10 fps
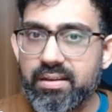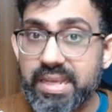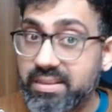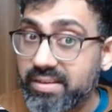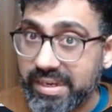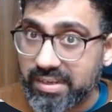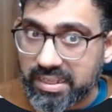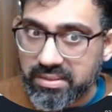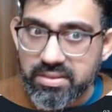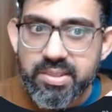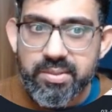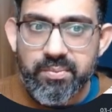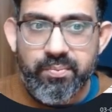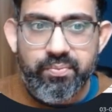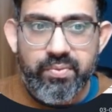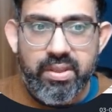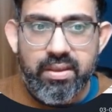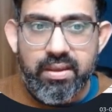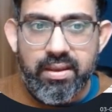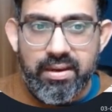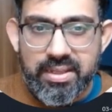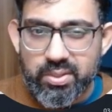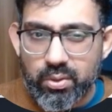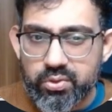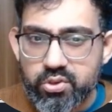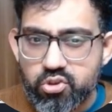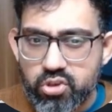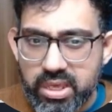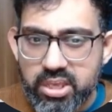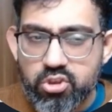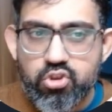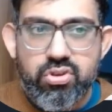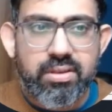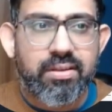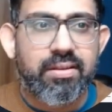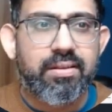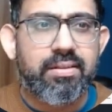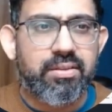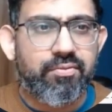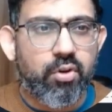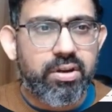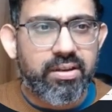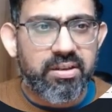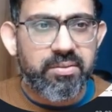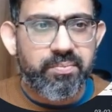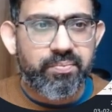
get the data like this. Let's also change the font color